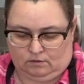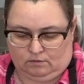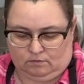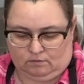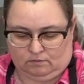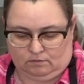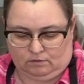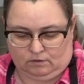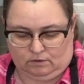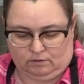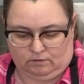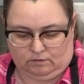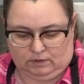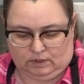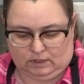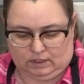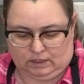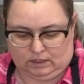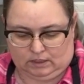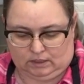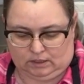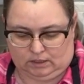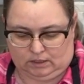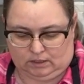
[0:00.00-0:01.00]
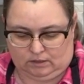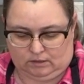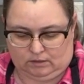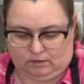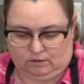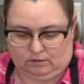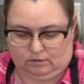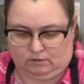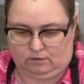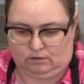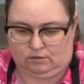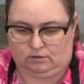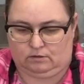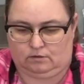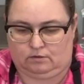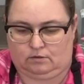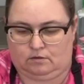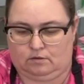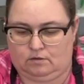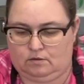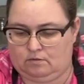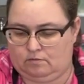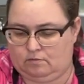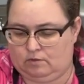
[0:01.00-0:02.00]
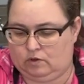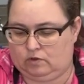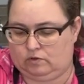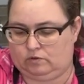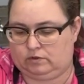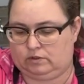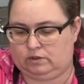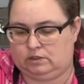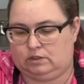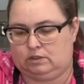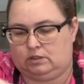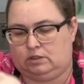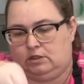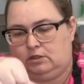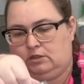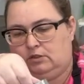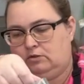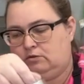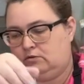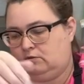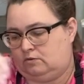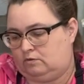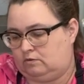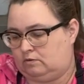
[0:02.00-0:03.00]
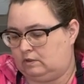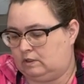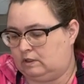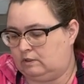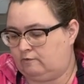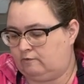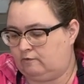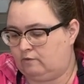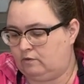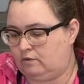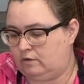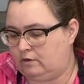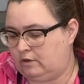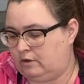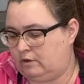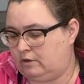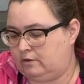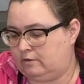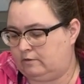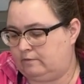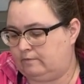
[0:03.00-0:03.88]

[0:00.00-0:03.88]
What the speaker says: Where are we at here? Almost 224.